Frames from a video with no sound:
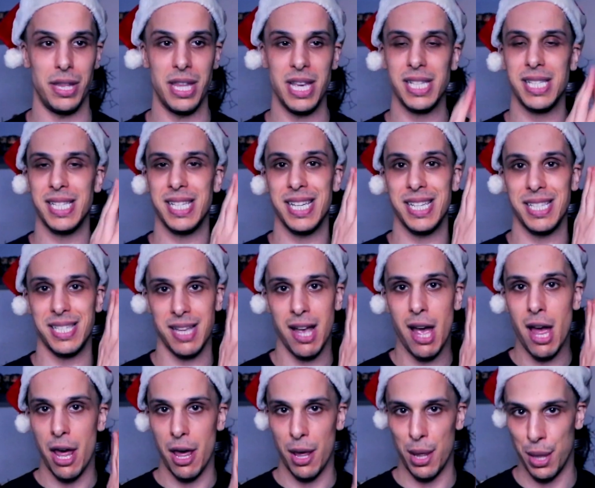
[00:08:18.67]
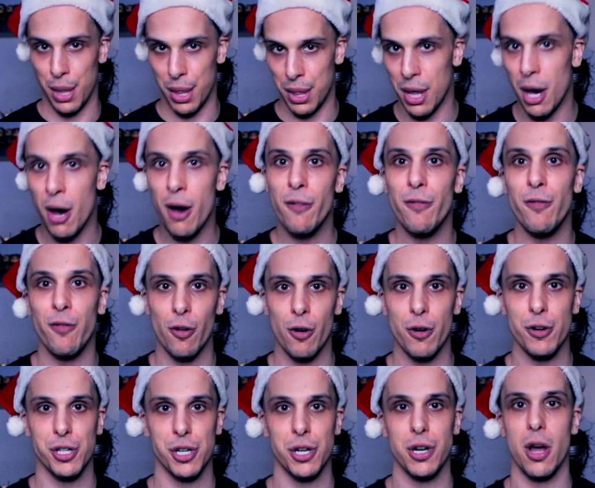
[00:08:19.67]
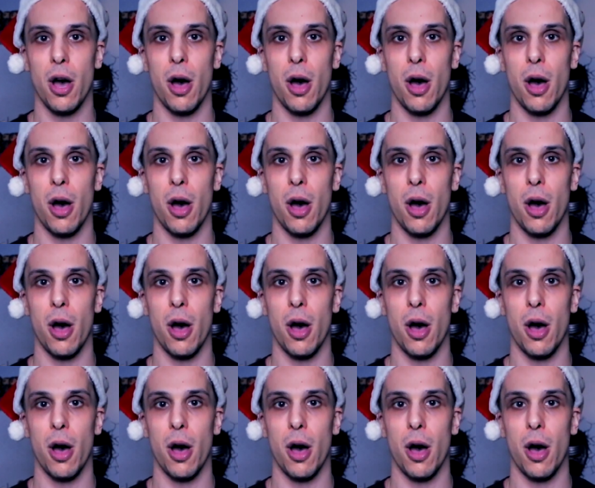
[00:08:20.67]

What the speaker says: This is the version